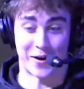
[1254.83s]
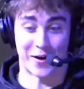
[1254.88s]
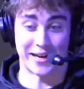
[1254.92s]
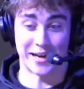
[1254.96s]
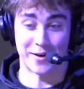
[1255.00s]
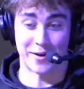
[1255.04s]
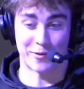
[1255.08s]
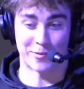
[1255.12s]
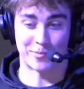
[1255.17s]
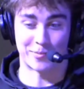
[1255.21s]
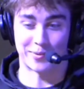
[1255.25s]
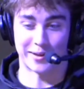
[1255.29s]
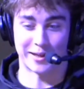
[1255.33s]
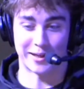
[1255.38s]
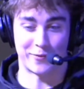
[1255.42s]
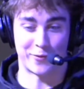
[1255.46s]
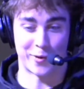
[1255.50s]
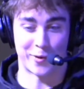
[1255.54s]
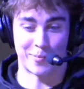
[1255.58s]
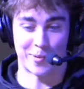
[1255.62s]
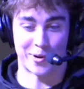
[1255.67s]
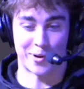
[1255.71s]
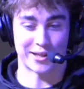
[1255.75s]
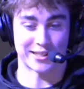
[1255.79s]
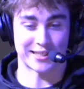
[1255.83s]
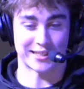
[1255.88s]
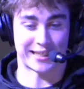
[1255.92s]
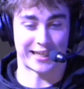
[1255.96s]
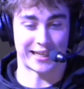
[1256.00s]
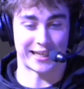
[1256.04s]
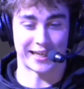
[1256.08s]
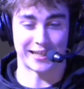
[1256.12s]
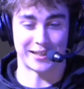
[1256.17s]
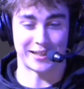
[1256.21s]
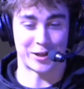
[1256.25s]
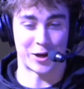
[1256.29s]
I never played football as a
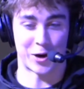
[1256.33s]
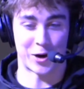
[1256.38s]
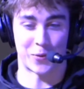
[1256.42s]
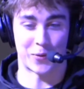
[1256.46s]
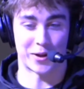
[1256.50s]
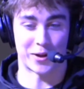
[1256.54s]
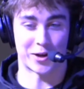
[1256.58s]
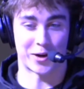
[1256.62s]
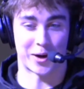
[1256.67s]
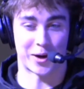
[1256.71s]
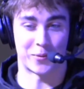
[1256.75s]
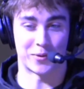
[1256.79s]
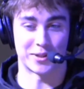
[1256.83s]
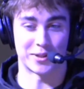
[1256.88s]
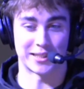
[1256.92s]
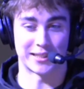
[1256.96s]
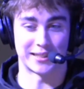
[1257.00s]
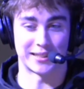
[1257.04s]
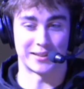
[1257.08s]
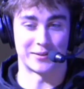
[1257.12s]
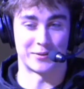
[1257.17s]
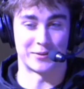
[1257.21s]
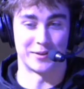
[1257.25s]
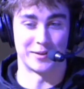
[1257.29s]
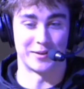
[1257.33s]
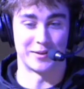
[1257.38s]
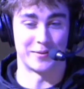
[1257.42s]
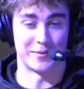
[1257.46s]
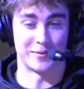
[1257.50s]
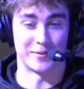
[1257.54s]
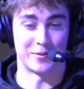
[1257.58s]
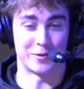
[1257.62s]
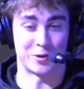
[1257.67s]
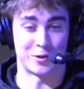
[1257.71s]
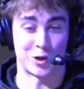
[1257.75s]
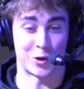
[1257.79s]
kid. Whether I wasn't
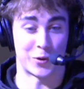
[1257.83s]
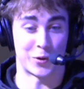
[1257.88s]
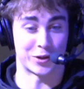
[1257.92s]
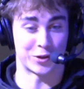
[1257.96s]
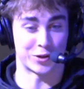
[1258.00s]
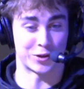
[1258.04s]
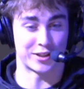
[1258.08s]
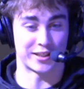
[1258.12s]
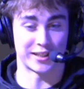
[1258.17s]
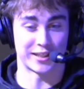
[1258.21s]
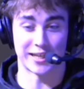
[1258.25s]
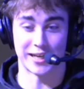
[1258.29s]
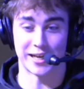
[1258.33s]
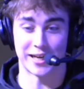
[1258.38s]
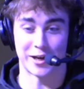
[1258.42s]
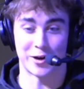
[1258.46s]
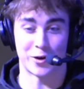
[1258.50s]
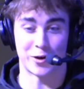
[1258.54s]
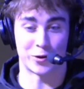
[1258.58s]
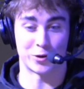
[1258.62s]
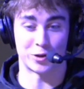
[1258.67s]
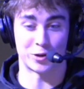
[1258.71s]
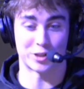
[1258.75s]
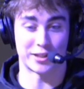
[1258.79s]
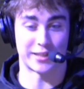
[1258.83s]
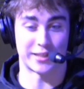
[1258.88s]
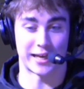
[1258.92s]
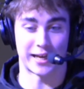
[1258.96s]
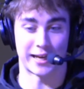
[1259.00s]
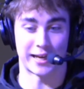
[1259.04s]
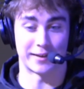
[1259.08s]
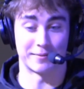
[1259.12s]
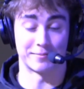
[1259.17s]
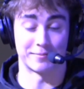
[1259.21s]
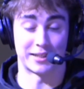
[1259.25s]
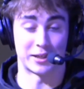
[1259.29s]
too interested in or just
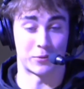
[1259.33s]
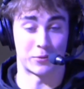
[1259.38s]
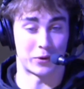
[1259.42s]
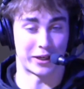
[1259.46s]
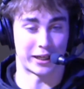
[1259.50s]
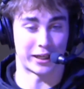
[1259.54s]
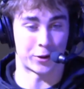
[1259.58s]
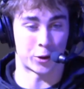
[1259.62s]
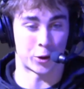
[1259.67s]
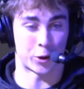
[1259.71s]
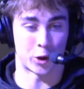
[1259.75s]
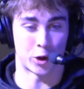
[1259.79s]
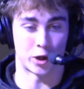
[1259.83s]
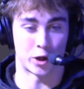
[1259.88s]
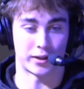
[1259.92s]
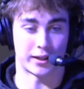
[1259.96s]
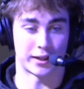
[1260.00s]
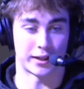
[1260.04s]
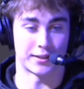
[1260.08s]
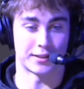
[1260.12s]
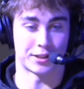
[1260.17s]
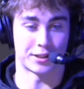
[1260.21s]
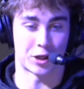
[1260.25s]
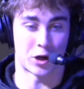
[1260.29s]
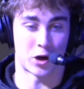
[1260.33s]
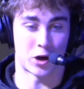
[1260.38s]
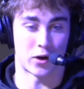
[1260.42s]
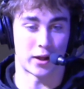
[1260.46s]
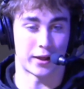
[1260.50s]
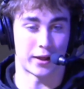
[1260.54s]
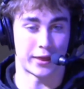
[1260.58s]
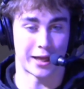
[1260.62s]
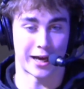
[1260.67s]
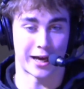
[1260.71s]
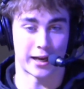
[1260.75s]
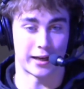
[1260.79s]
that didn't want to get hurt because
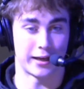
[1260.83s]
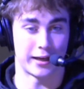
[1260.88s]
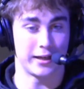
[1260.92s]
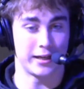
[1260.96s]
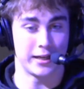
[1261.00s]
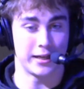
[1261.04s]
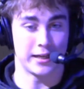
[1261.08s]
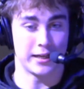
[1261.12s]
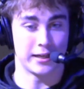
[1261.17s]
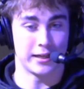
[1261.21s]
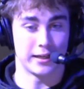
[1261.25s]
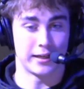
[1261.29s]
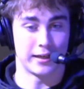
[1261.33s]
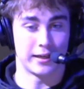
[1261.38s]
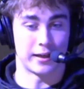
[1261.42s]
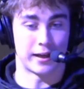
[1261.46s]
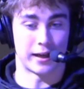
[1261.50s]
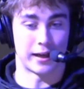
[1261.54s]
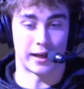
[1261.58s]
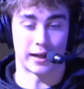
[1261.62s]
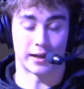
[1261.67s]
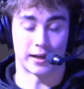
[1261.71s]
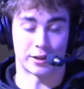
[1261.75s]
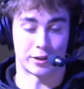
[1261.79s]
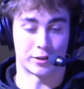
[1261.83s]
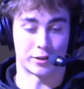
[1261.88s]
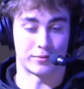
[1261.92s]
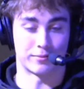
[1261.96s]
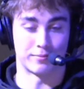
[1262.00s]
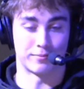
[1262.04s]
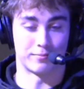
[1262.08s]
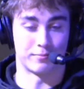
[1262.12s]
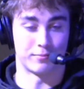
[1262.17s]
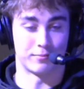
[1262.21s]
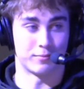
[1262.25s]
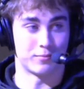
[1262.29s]
I thought my
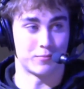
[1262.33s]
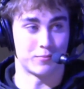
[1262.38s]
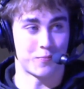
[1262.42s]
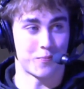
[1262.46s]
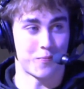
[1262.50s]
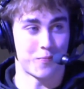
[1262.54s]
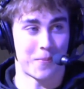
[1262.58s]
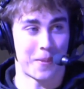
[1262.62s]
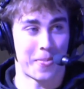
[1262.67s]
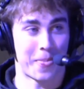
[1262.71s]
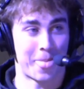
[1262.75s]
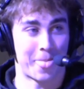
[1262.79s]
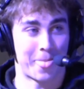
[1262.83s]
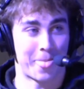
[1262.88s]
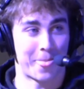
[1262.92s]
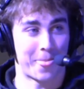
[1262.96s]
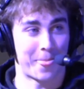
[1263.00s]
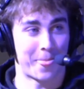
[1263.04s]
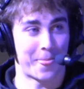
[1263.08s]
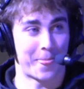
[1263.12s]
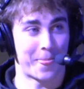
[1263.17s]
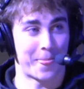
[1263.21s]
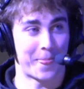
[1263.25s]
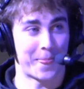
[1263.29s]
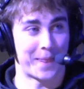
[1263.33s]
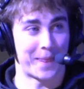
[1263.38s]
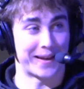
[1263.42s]
mom would not let me play, bro.